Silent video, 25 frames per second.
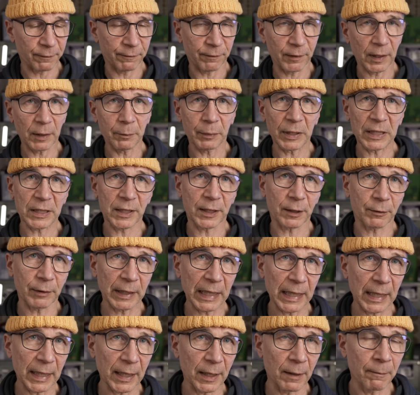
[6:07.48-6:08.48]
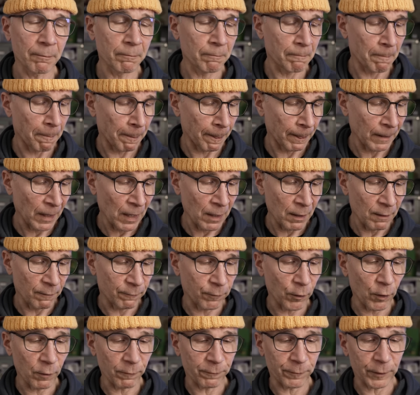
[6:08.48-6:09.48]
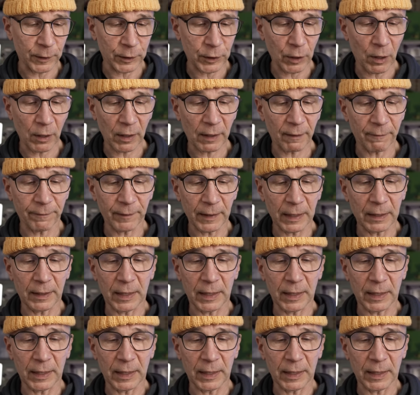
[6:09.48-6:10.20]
flippy screen. For photography